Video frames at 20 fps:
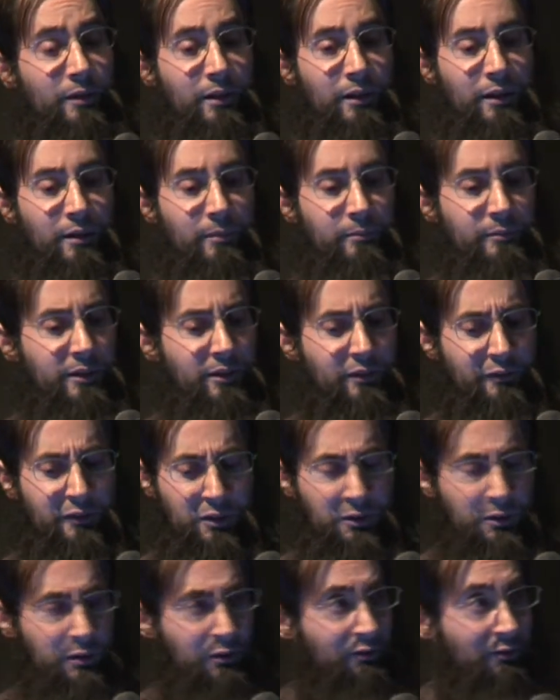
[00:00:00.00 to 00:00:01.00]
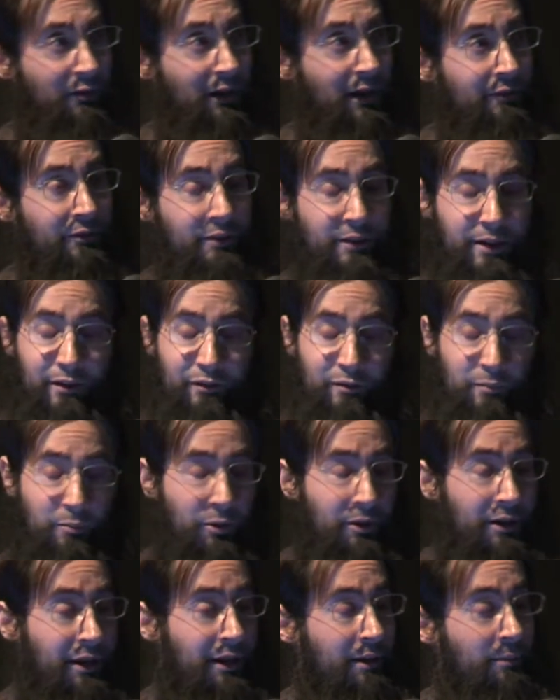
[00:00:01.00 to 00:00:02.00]
if it took you forever to get from
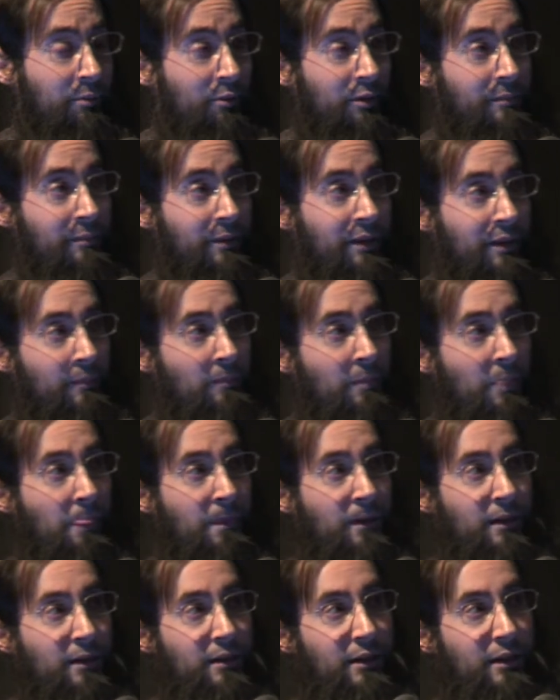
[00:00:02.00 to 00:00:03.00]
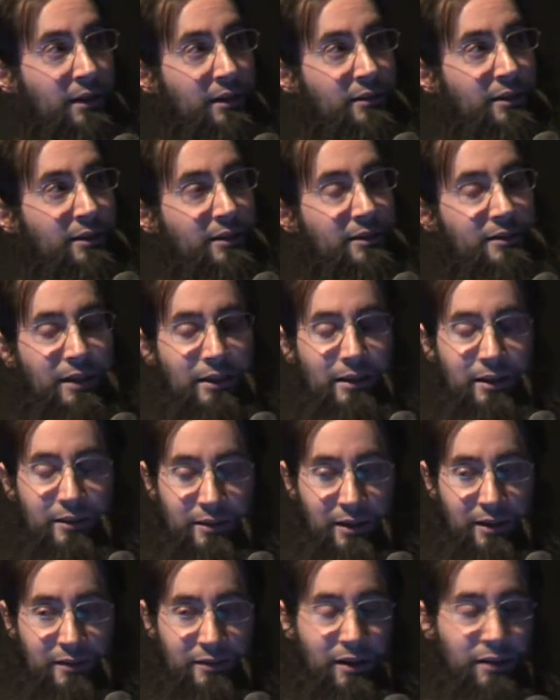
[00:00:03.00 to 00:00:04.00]
point A to point B, it's going to send less
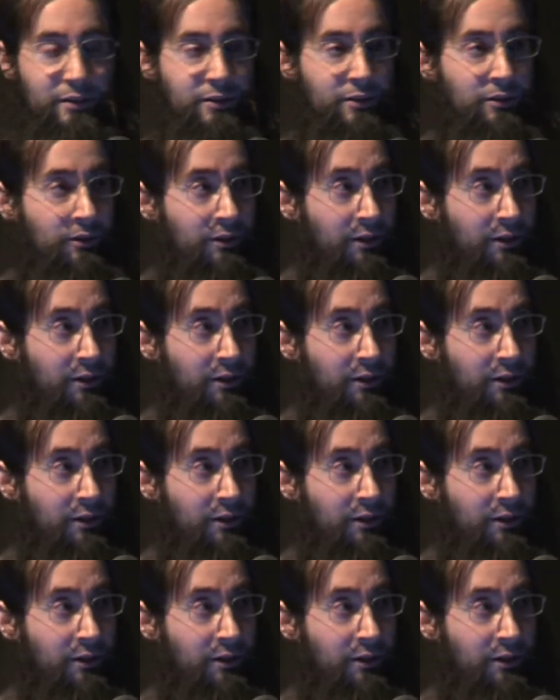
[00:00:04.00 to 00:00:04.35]
guys at you.